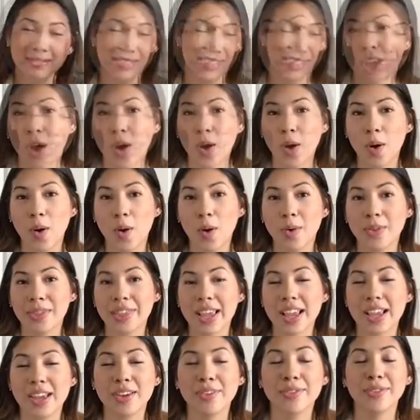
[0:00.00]
So
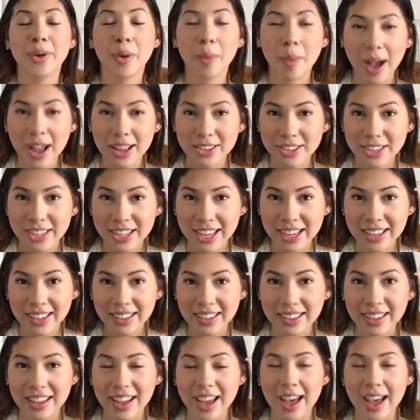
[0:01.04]
thank you for watching.